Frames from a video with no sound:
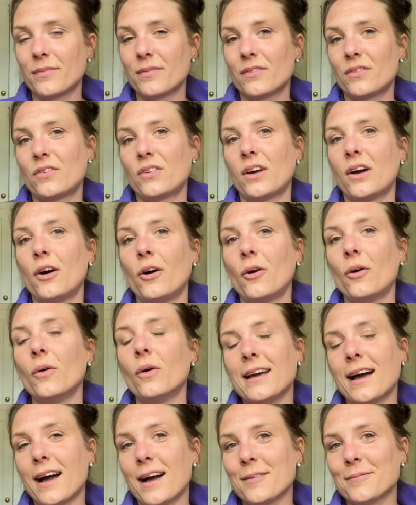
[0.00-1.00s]
So
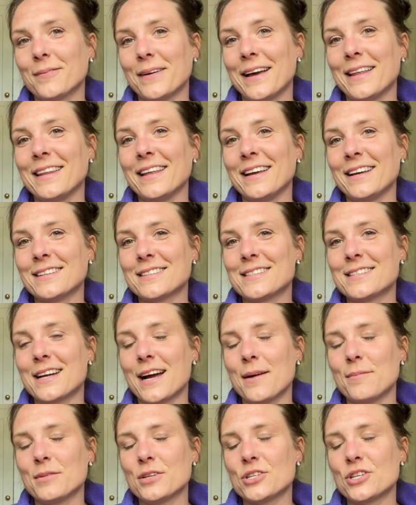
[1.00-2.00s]
yeah, I think it's
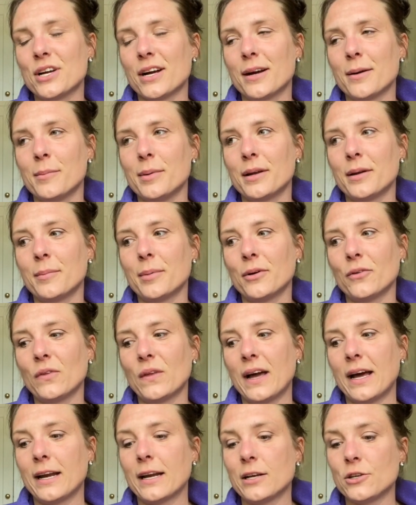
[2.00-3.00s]
time to share a bit about
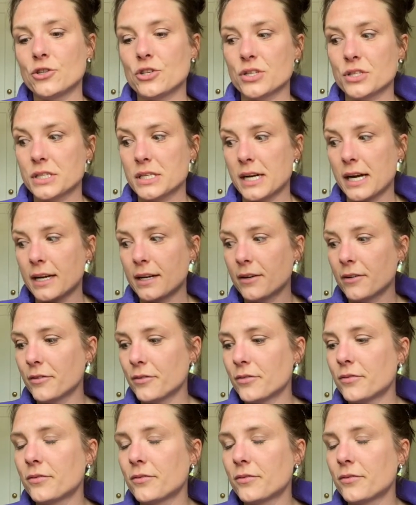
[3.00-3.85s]
that and just kind of